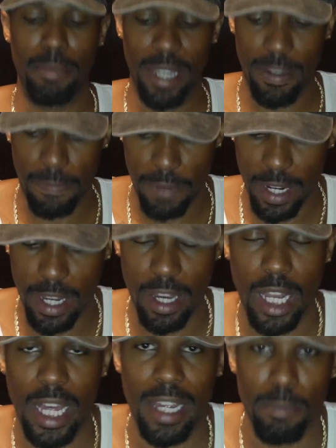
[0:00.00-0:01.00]
Man, fuck
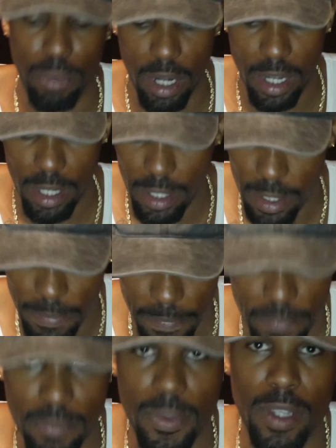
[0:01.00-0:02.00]
all that, bro.
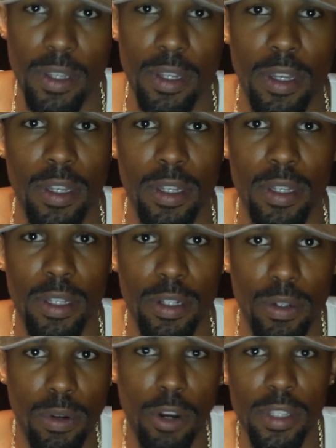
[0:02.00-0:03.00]

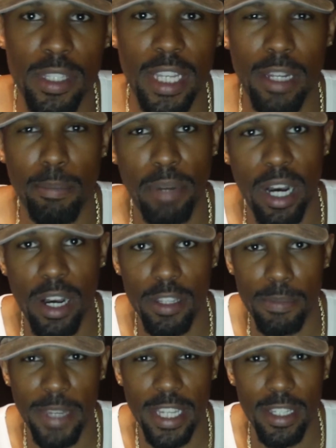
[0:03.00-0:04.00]
Go a set of
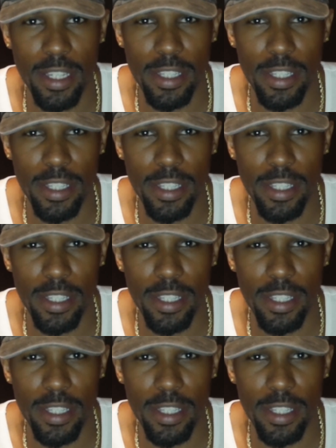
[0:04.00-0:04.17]
balls, man.